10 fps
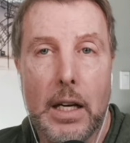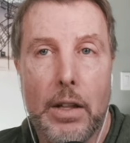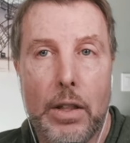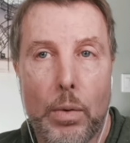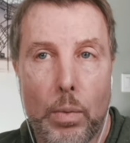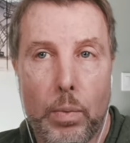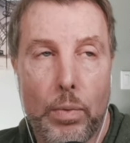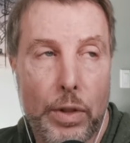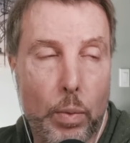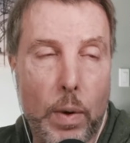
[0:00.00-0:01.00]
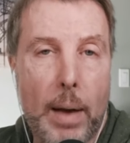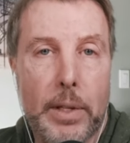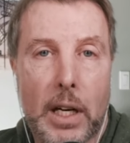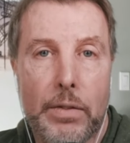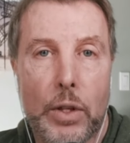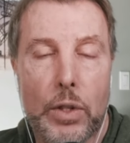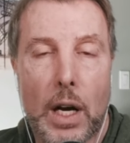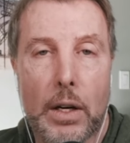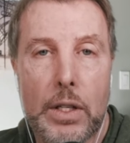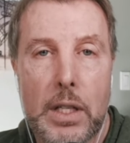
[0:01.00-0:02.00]
the the remnant of your
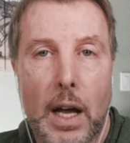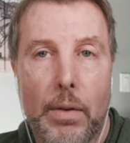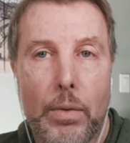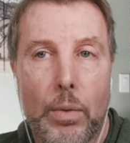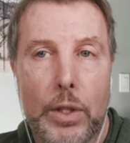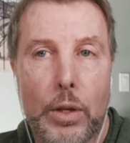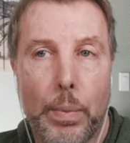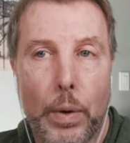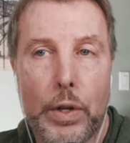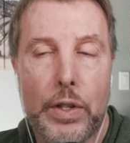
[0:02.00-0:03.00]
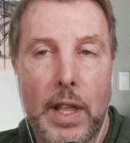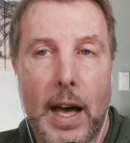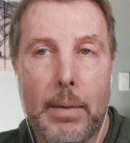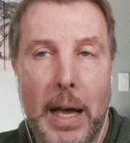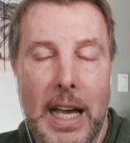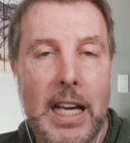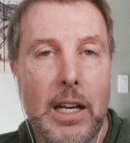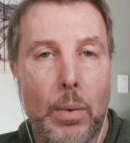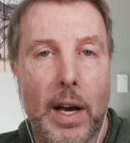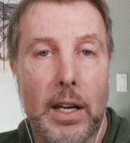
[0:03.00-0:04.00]
younger self when you push that pain
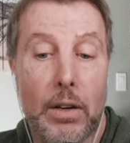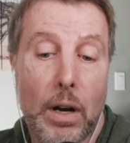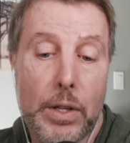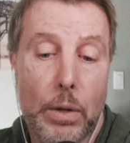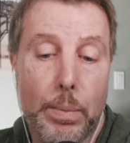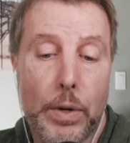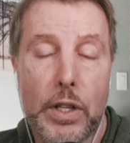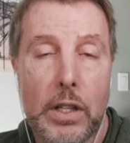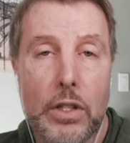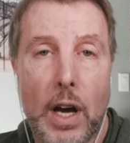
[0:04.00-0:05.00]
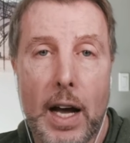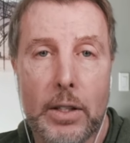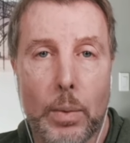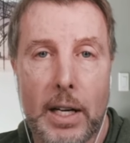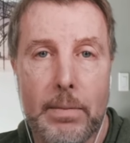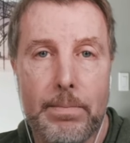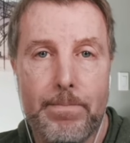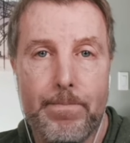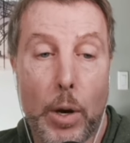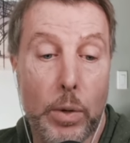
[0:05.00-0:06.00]
away you're also pushing the child away
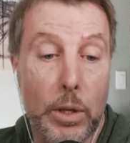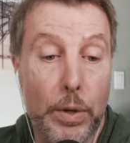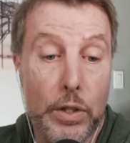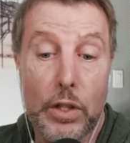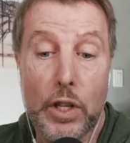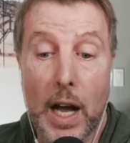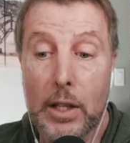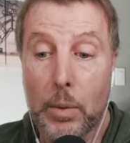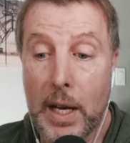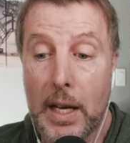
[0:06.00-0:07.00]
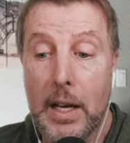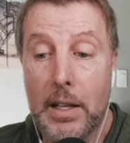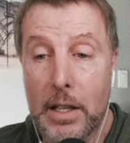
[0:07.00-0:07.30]
and when you push the child away the